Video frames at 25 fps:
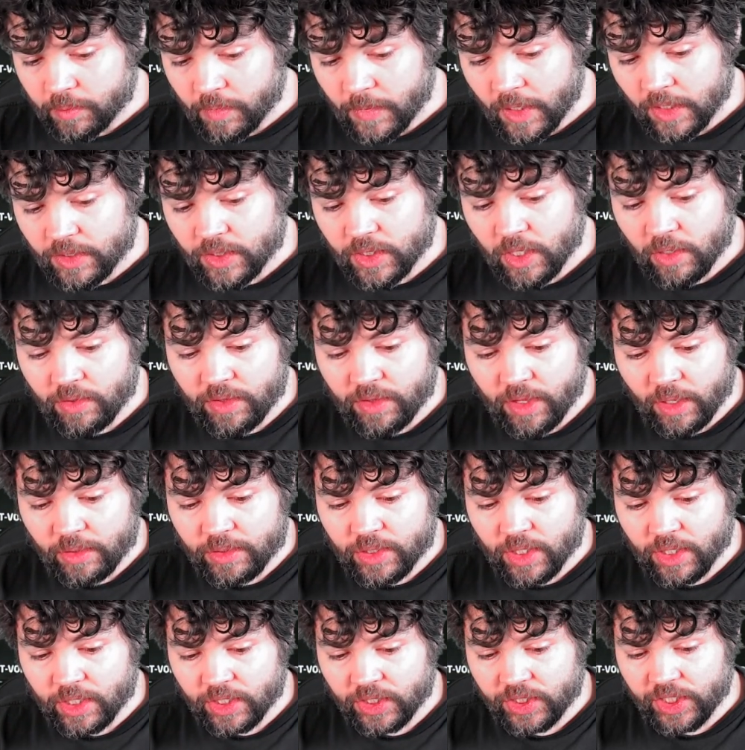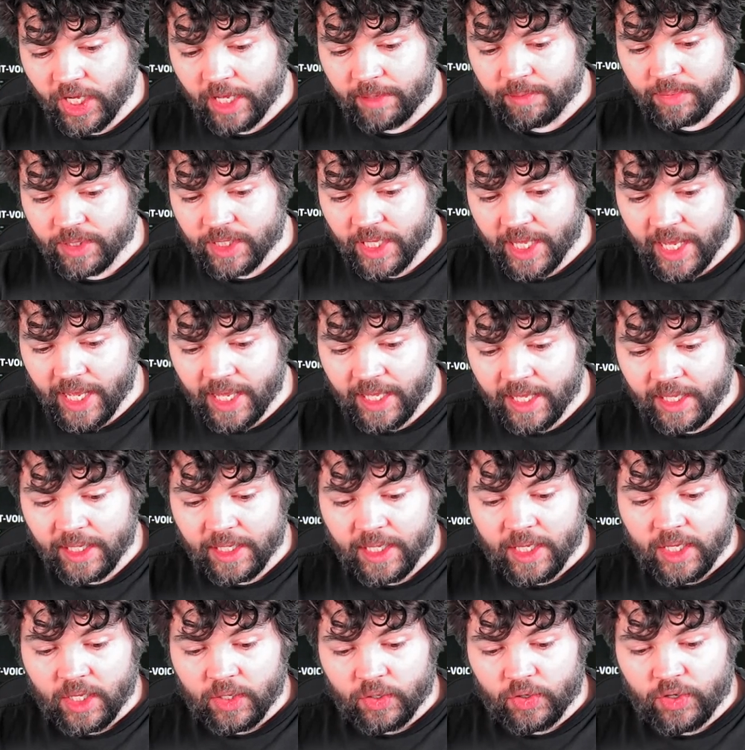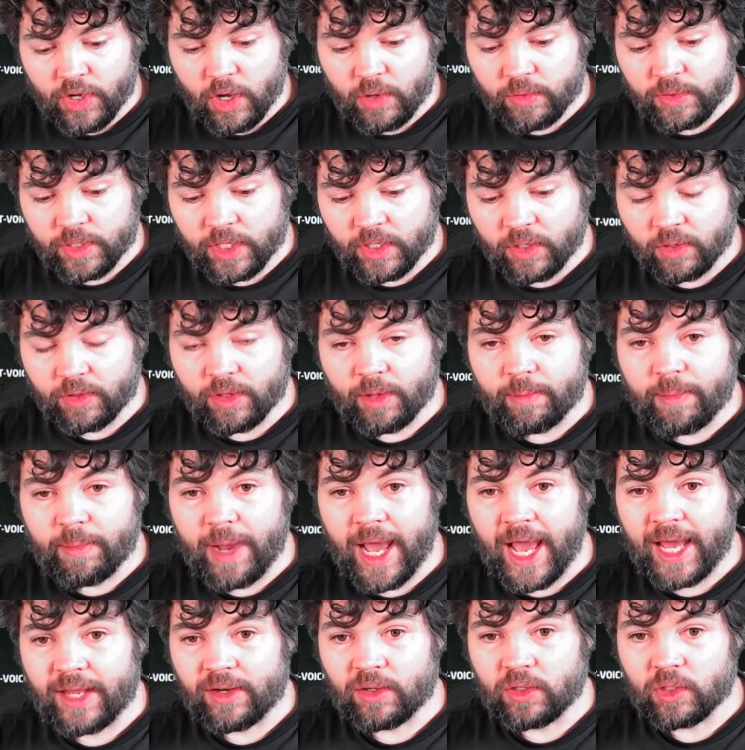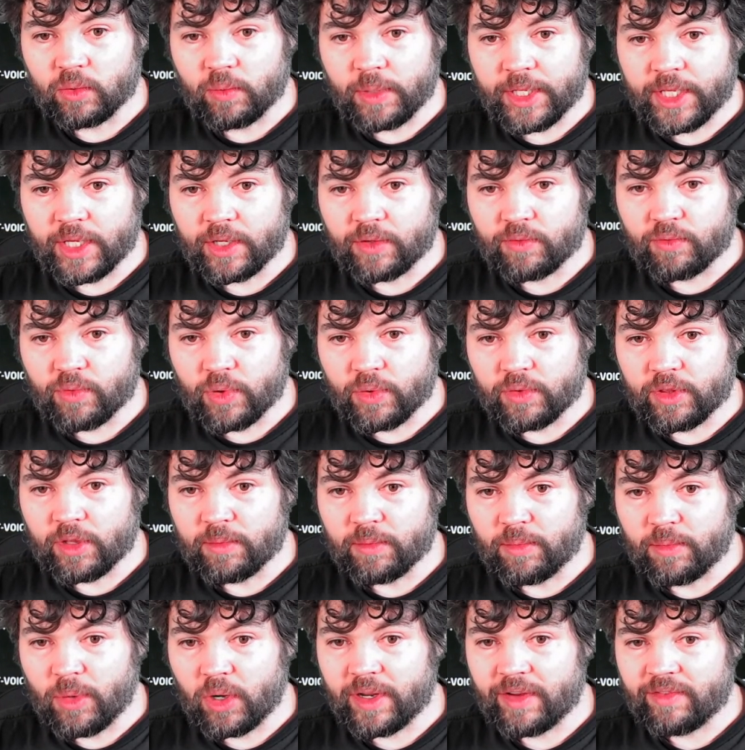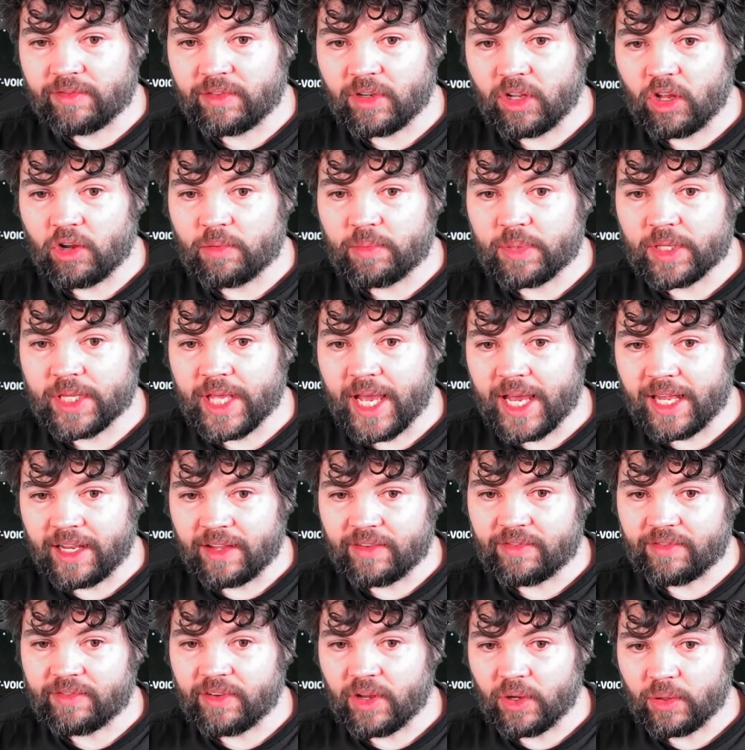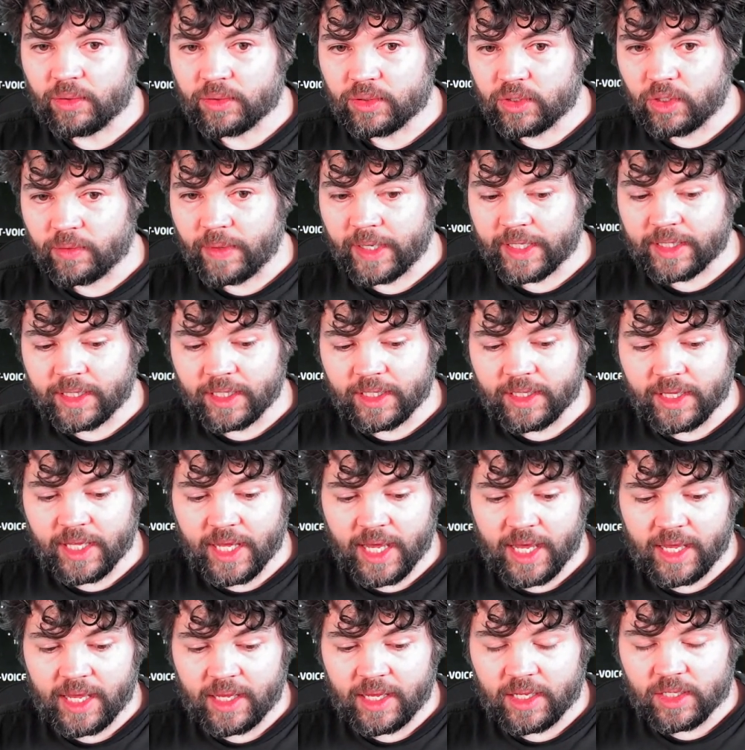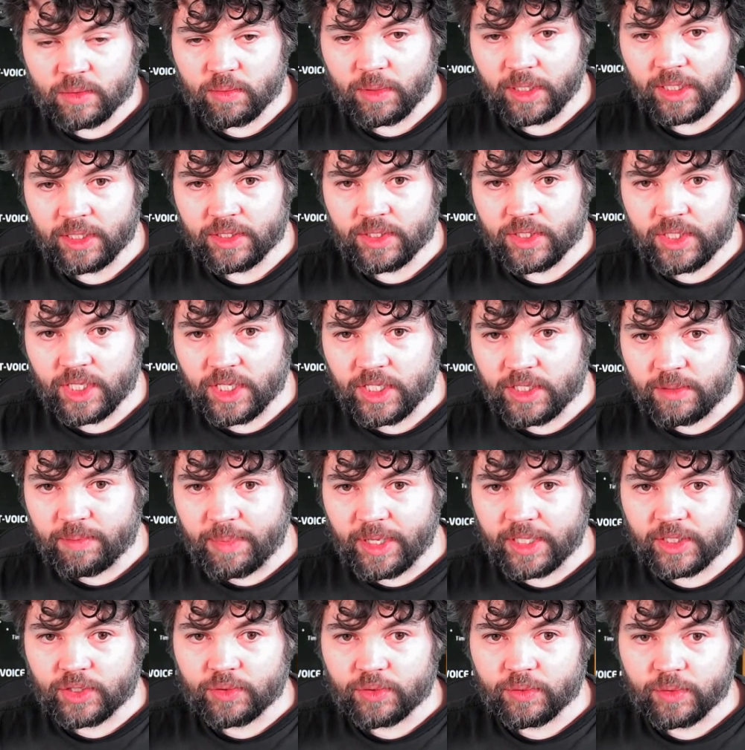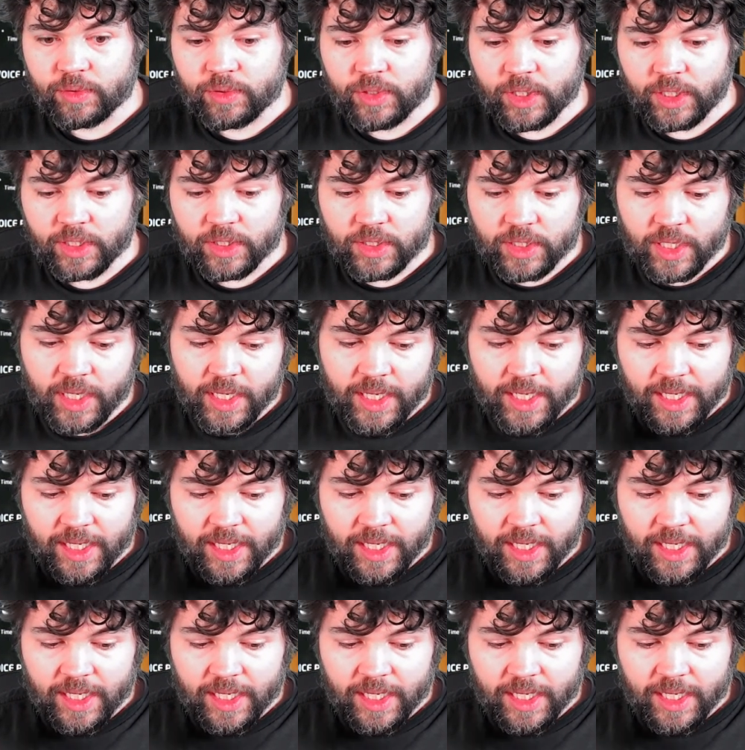So those are the shapes there. Note that on the panel we can route the mod envelope and the LFO directly there, as well as these pitch routings.